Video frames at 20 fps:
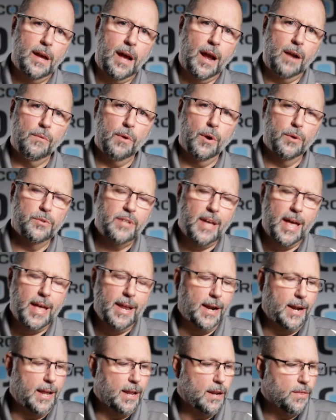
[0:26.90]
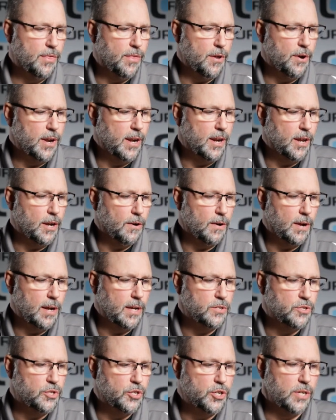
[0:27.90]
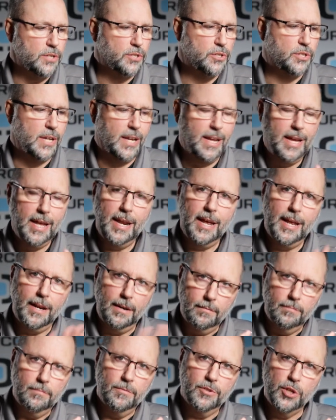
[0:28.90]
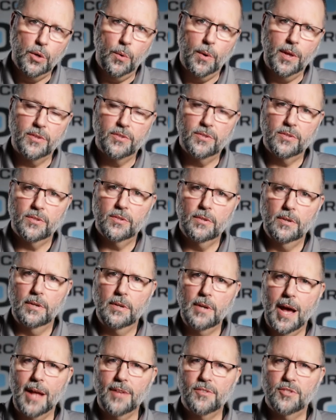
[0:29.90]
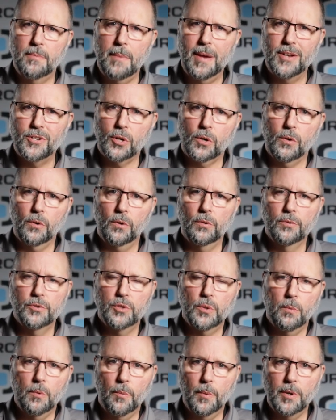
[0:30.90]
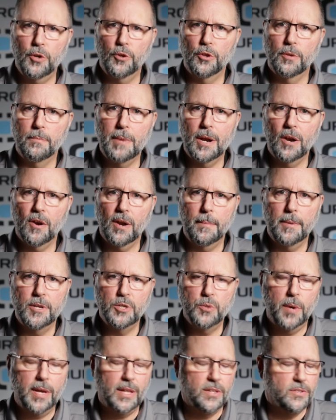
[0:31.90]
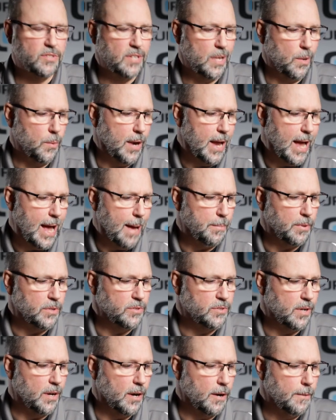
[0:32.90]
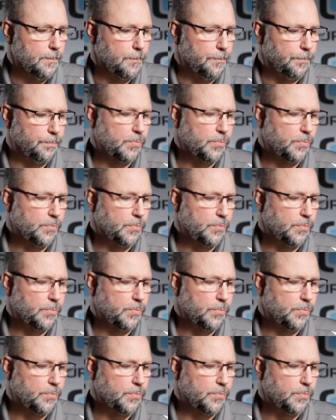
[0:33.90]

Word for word: I rotated it thirty degrees just to get it so it's not symmetrical. So when we do the mirror image, we can see what happens here.